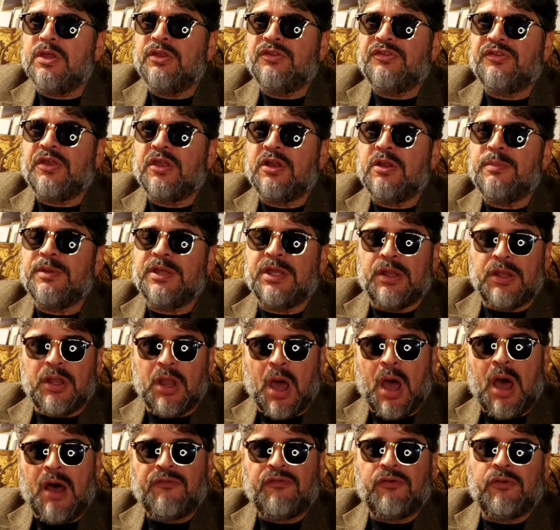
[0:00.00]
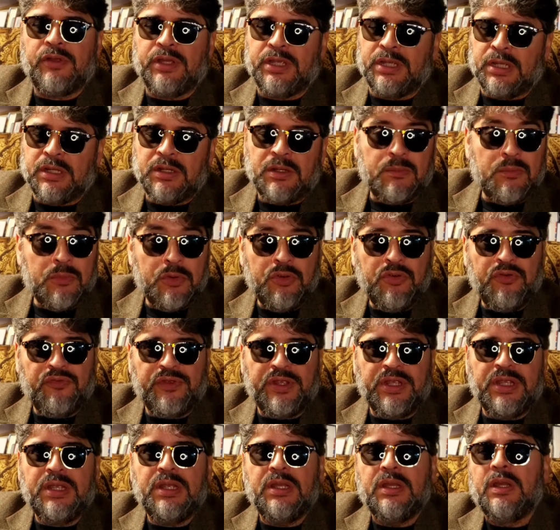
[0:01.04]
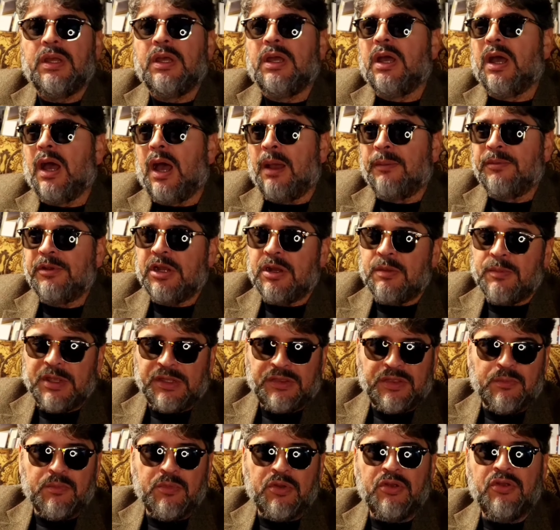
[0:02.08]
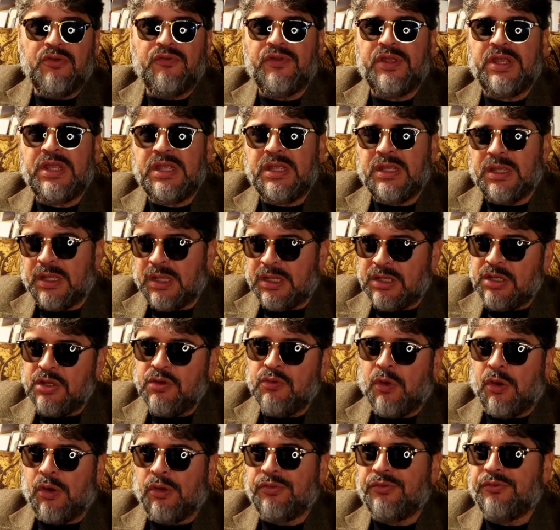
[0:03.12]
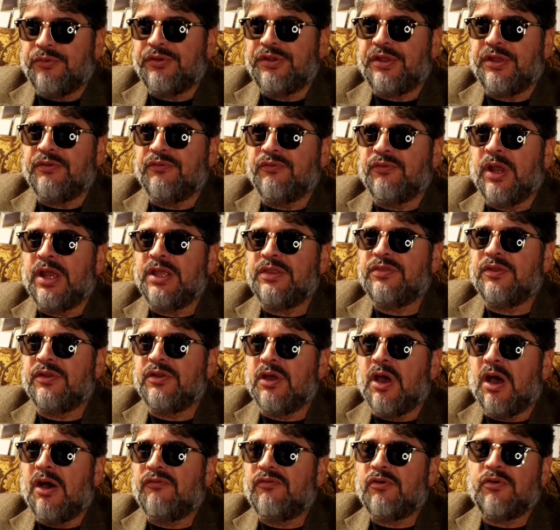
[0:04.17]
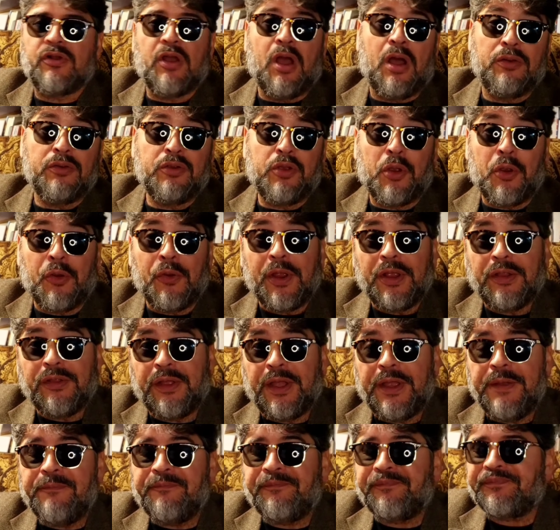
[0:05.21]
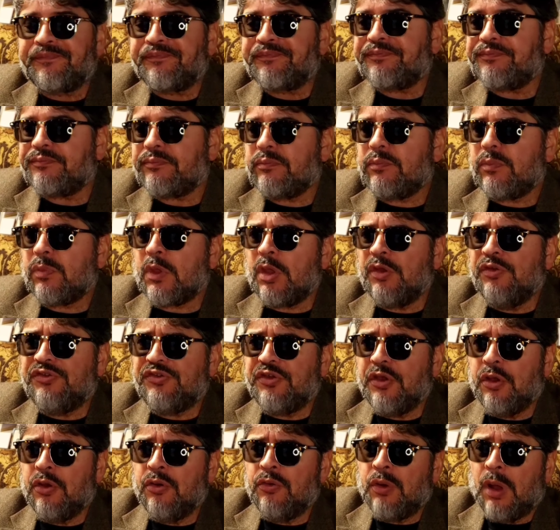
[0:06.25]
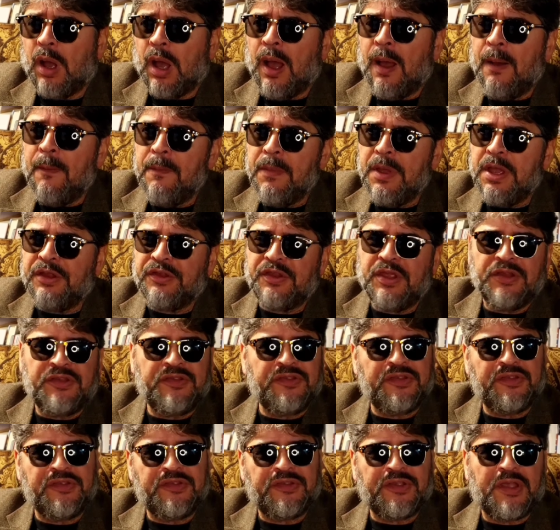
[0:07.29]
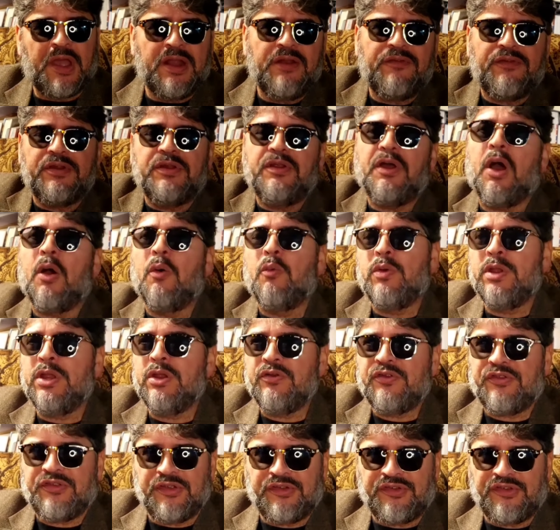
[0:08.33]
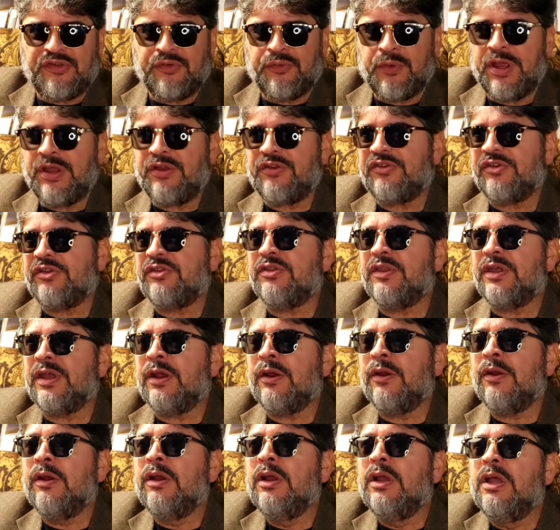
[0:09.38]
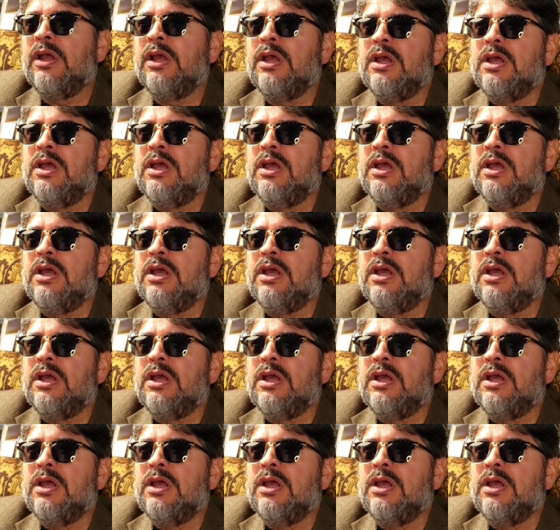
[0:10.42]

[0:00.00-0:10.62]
It's going to be a novel and a movie. I'm going to make the movie, and you, Arthur, can write the novel concurrently. So it's kind of a weird situation there.